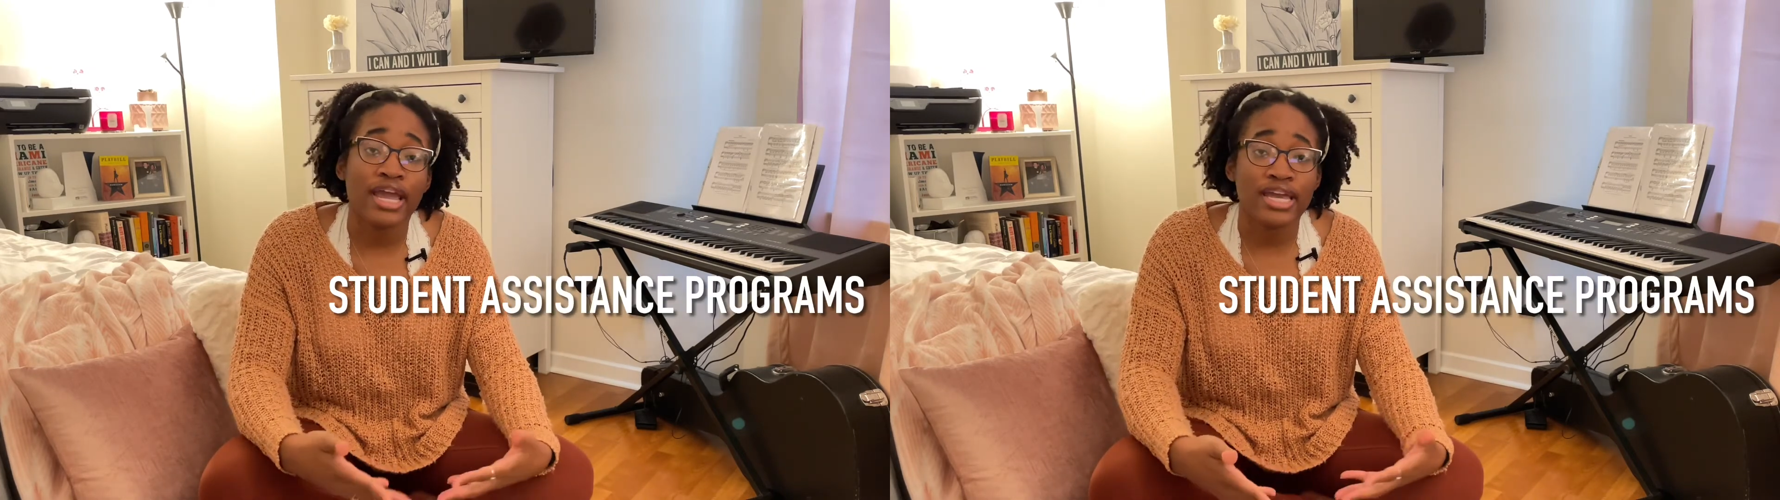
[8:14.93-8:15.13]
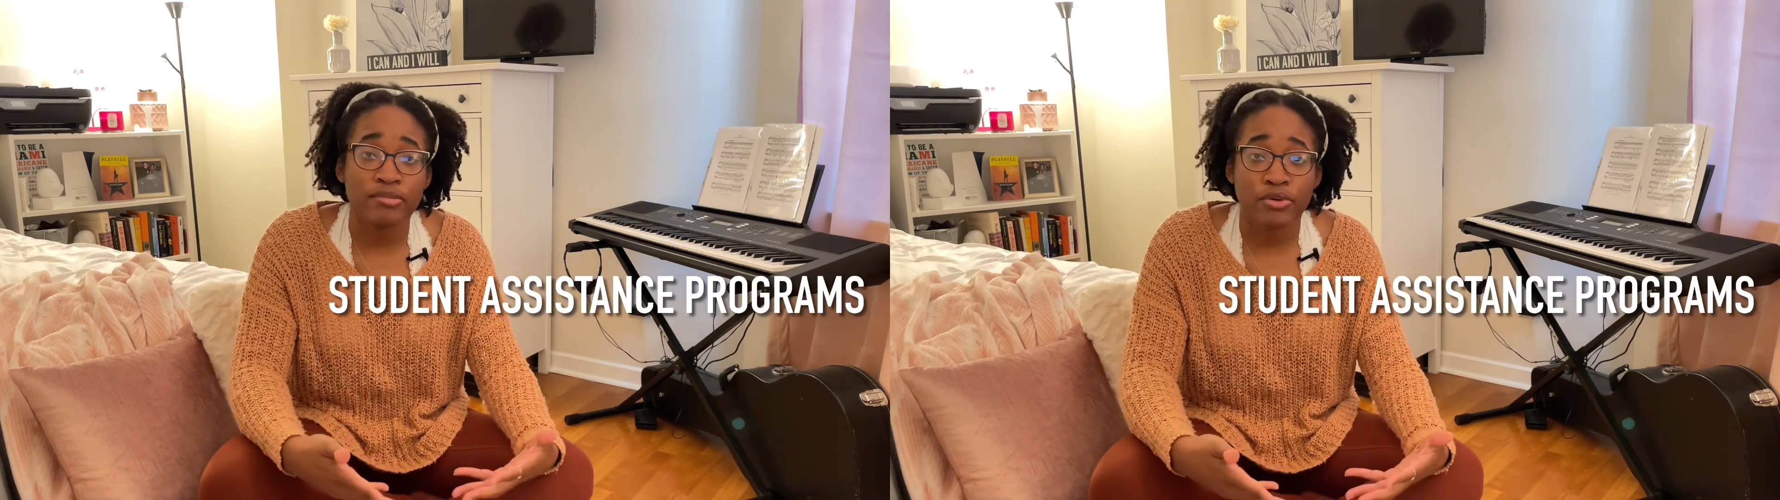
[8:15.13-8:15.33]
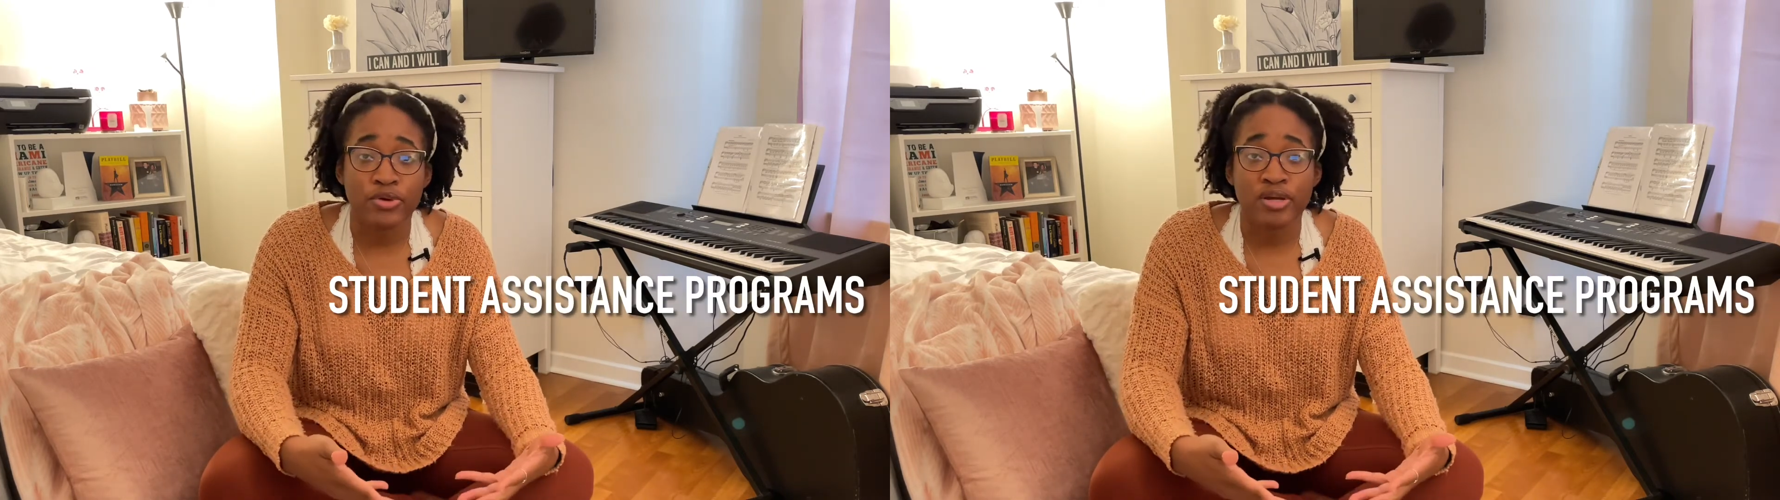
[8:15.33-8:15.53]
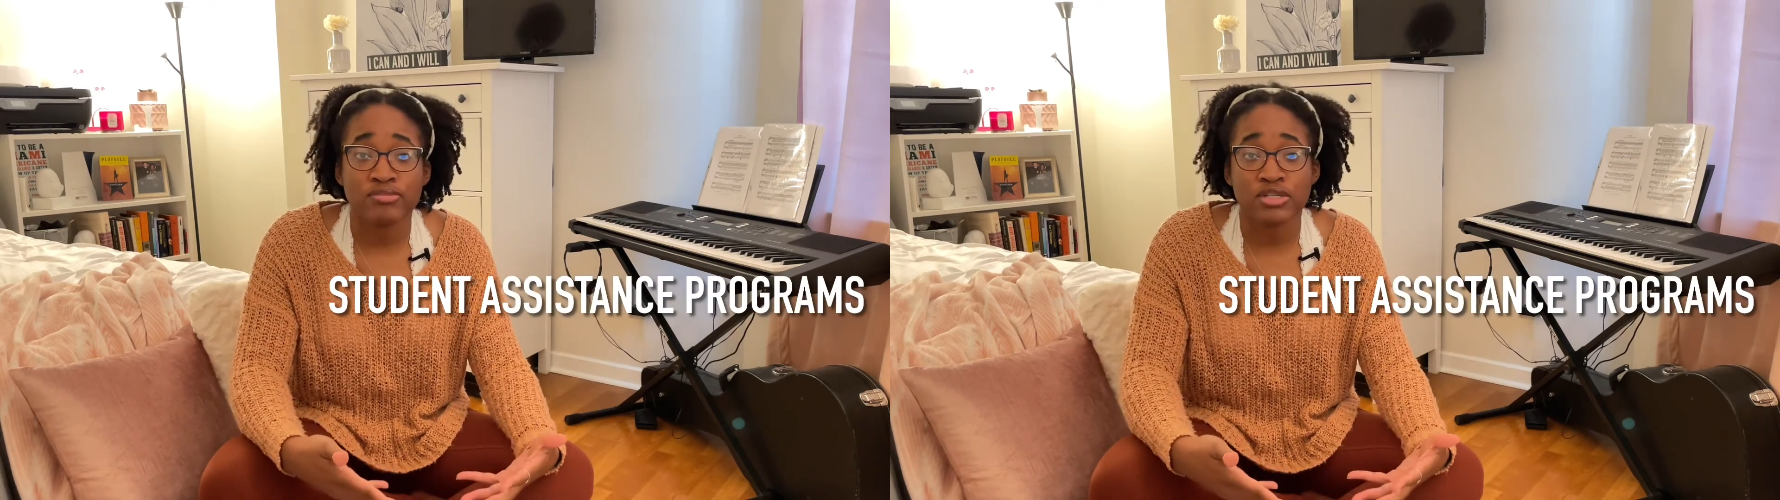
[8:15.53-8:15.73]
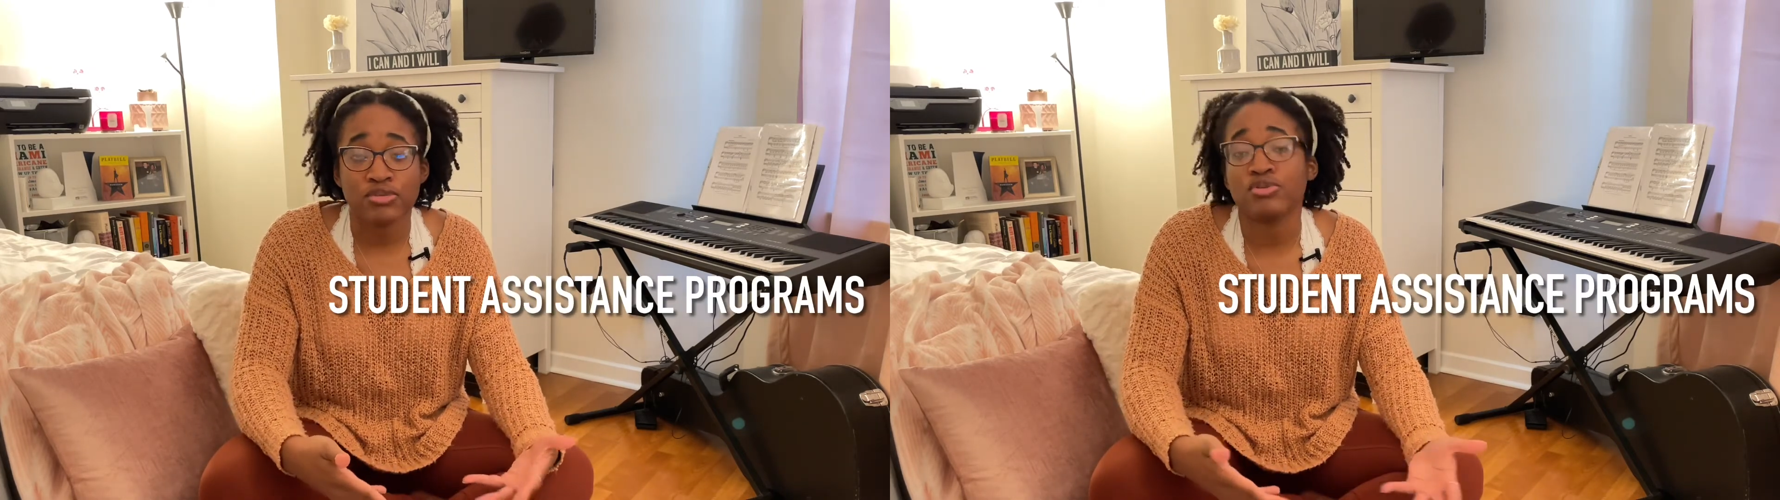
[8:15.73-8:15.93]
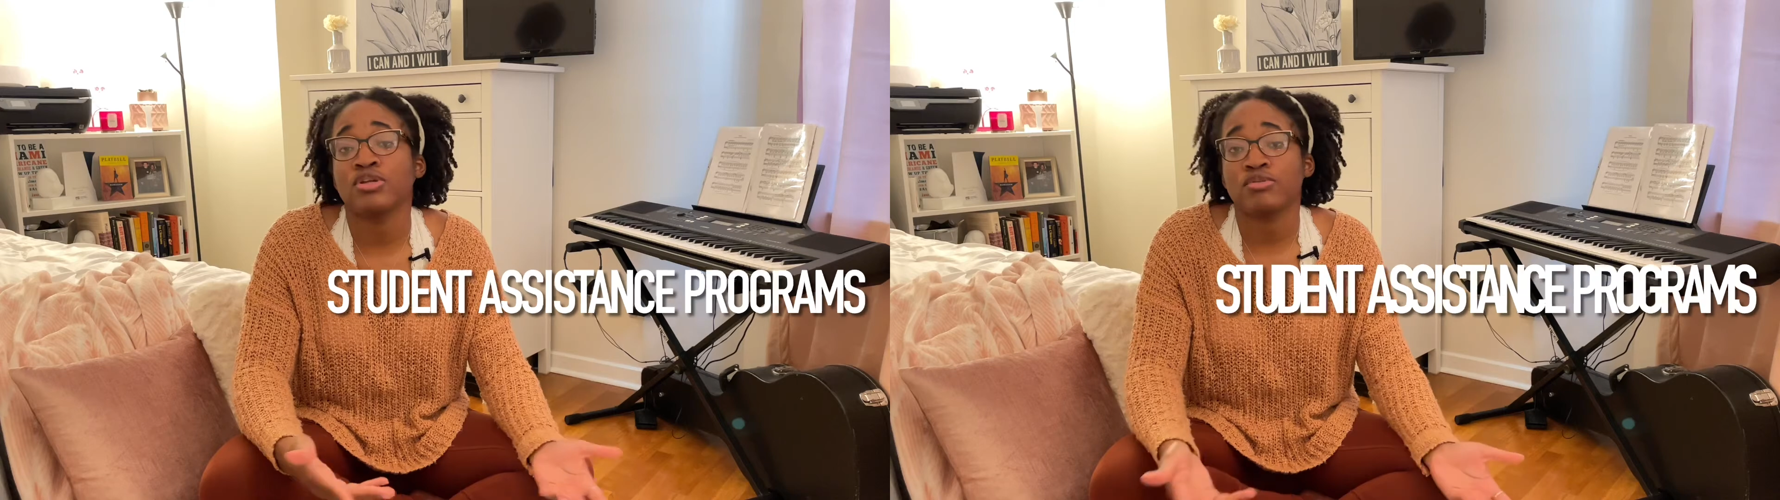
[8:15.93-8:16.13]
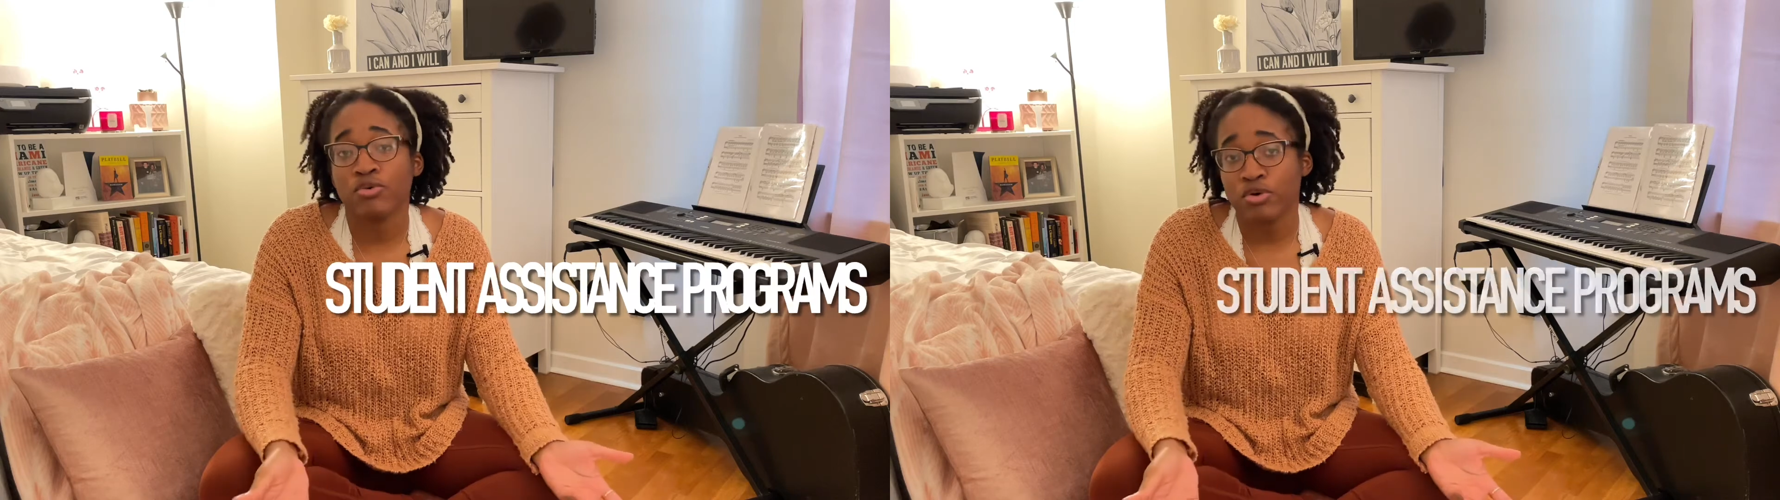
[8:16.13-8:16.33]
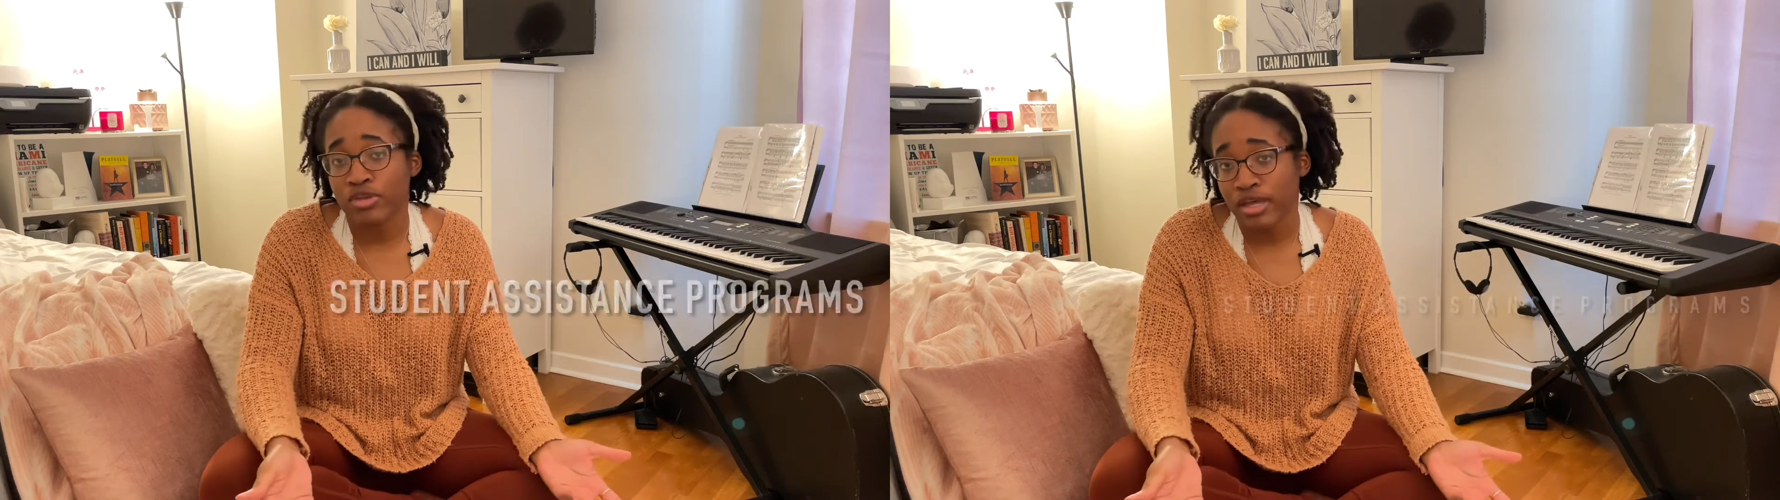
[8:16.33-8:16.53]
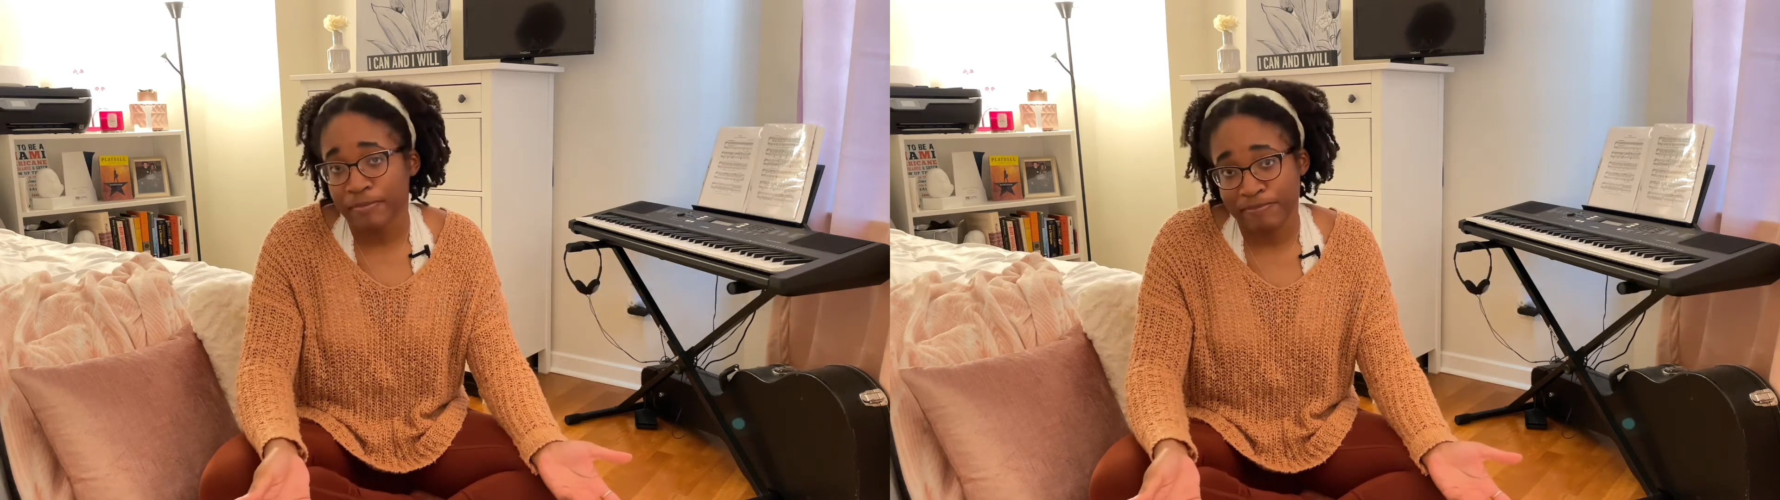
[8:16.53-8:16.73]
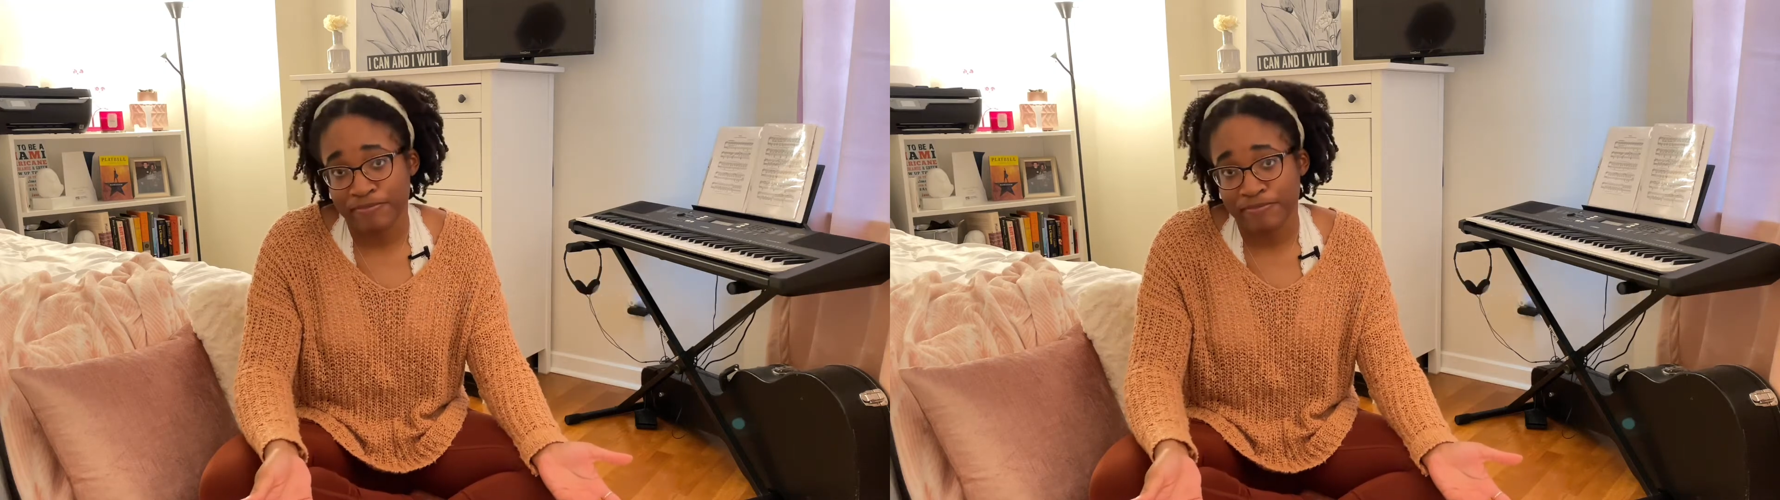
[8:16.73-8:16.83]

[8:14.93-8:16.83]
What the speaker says: aid programs that you can enroll in.